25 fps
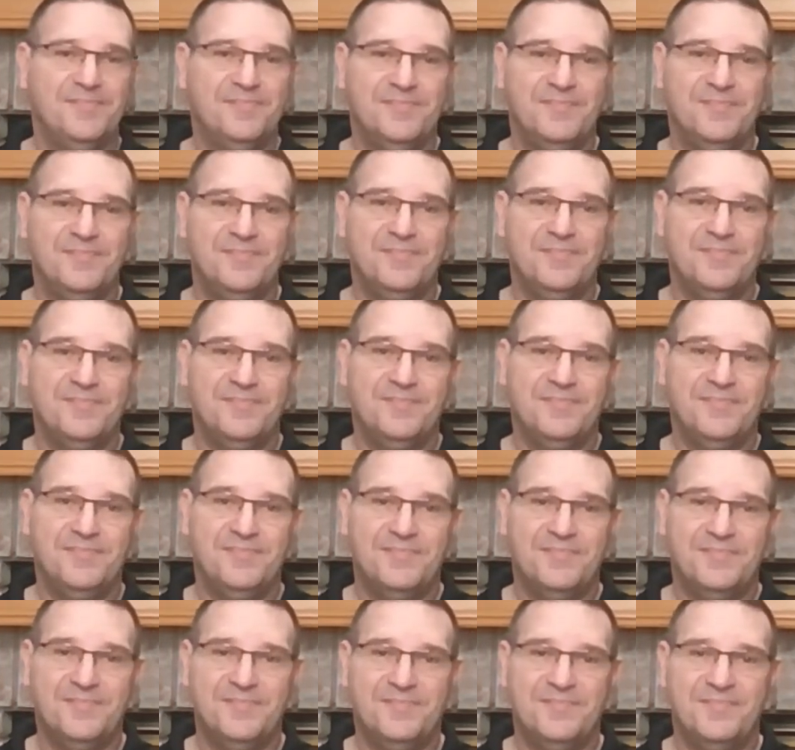
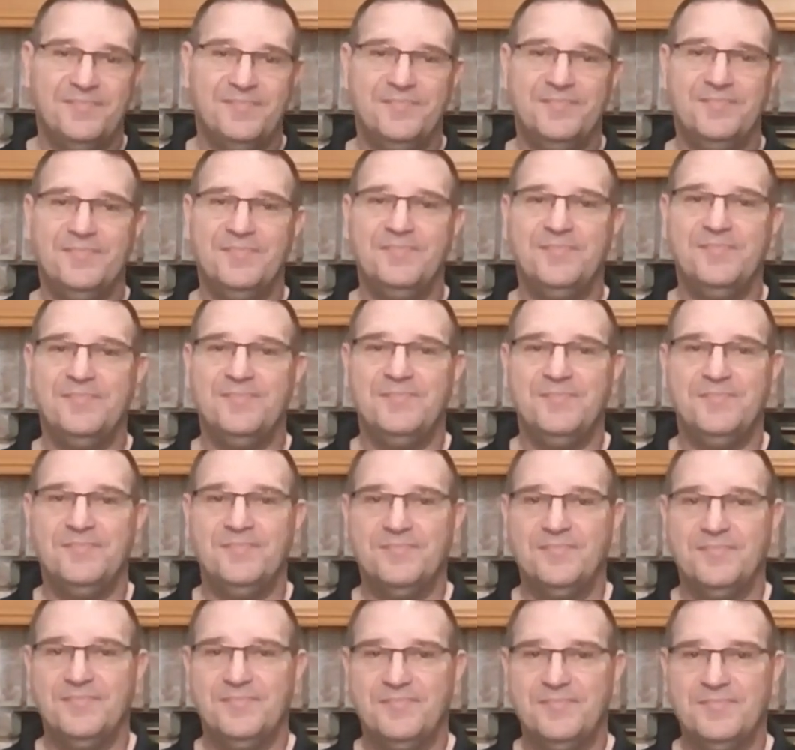
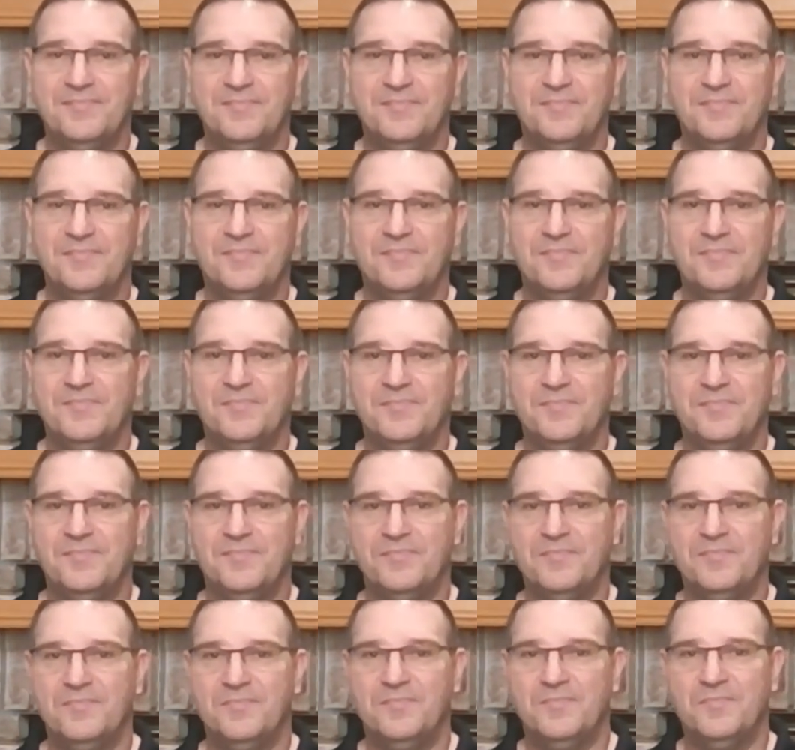
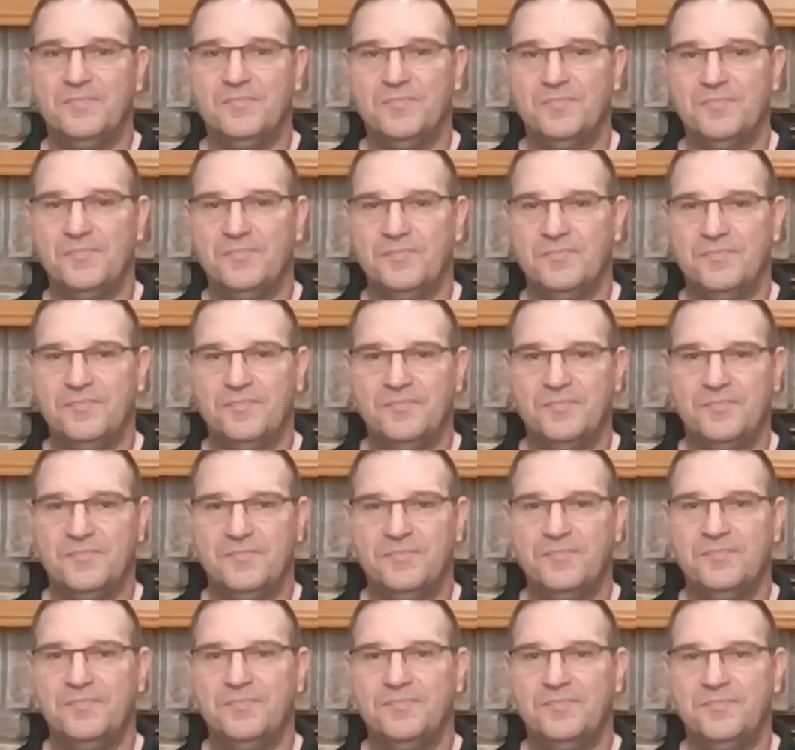
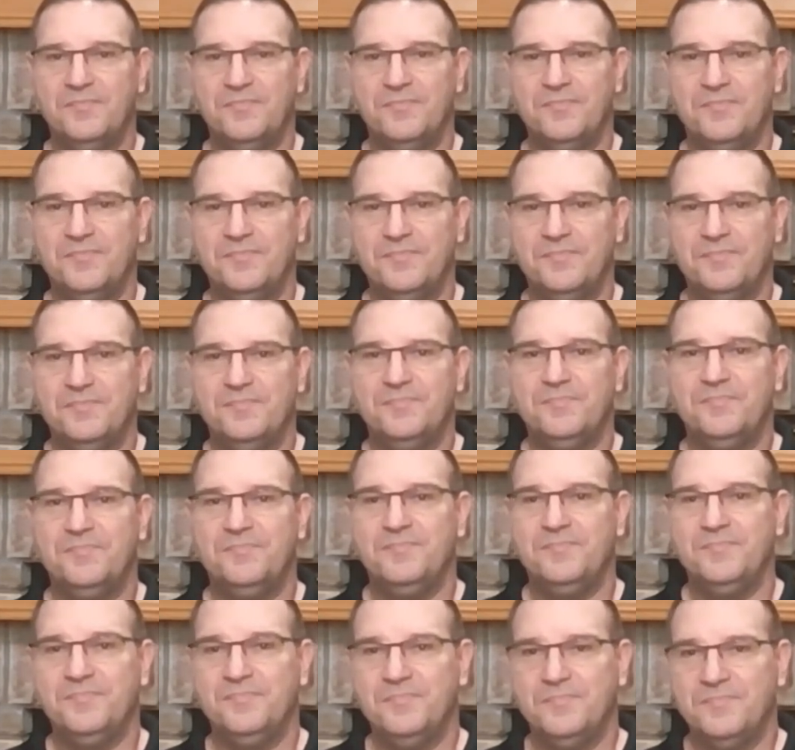
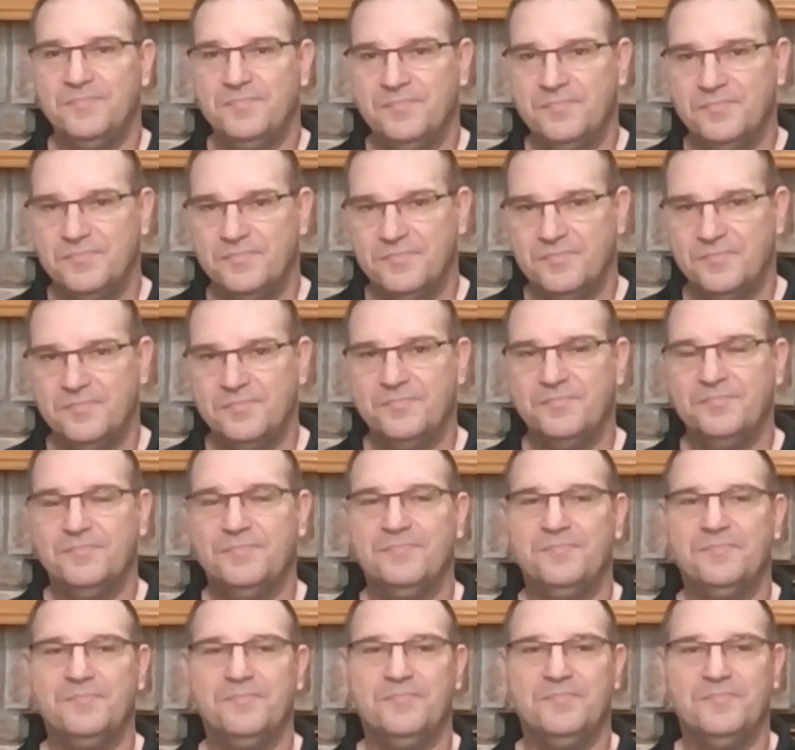
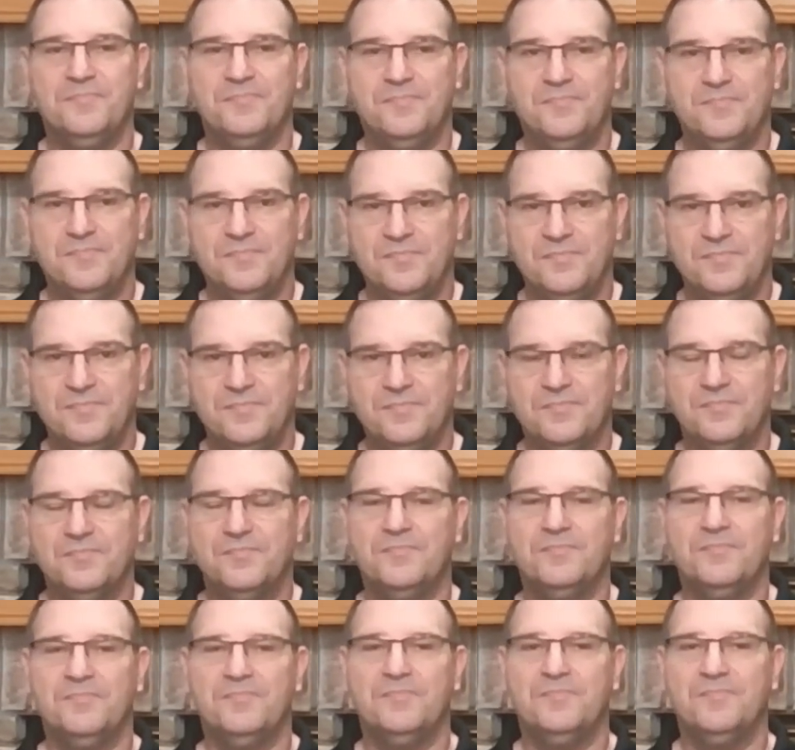
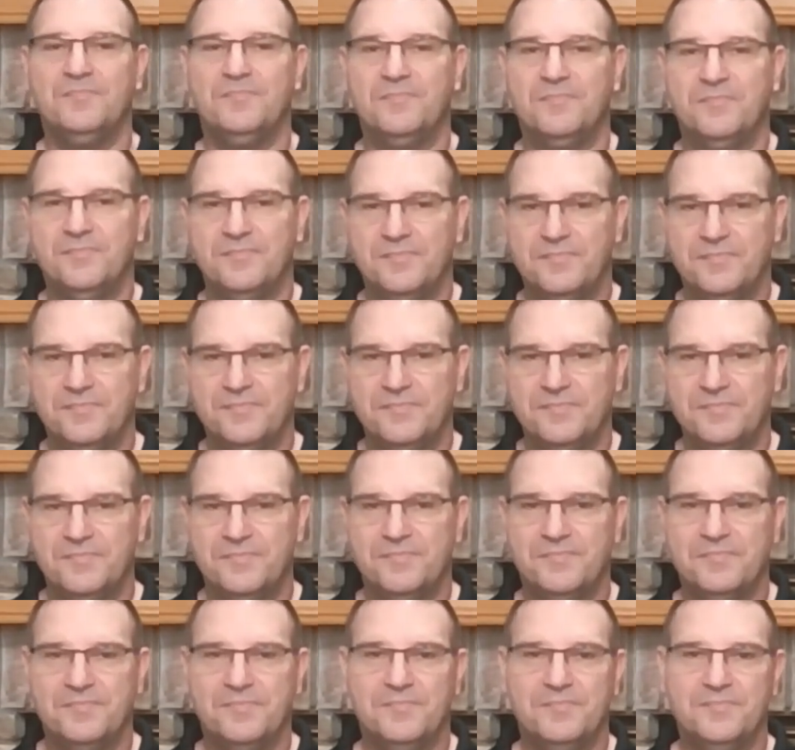[no speech]